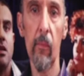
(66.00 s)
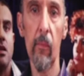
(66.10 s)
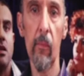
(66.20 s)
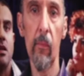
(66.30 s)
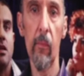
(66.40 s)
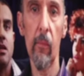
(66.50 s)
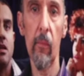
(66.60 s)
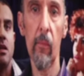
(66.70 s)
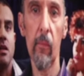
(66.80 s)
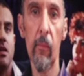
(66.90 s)

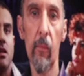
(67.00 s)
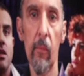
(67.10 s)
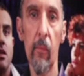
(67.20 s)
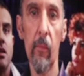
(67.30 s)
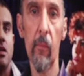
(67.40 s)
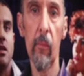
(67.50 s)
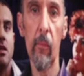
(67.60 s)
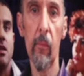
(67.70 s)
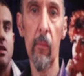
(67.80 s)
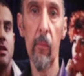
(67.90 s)

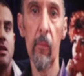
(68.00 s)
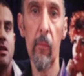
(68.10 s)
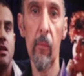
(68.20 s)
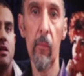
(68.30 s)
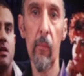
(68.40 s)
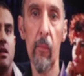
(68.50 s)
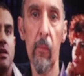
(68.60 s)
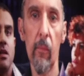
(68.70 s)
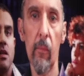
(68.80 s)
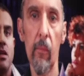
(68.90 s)

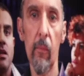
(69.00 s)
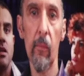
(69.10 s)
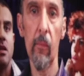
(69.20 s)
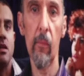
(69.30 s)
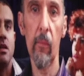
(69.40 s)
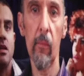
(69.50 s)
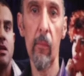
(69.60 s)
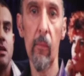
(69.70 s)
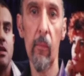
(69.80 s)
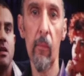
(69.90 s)

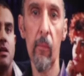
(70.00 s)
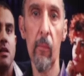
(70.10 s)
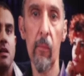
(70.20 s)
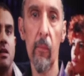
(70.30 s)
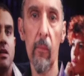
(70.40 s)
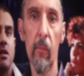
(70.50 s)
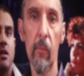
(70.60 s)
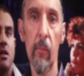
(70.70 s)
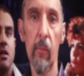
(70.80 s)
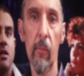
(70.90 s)

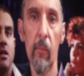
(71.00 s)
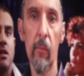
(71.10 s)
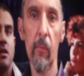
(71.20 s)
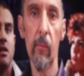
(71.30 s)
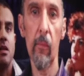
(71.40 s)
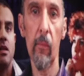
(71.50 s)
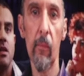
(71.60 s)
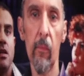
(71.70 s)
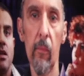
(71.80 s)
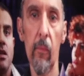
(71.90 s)

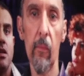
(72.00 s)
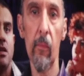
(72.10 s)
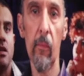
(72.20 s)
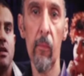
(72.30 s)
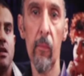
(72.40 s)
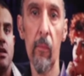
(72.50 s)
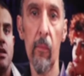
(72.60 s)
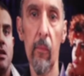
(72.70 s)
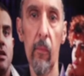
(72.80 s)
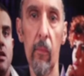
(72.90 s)

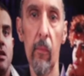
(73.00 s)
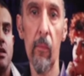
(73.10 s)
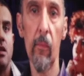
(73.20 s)
The person shown says nothing.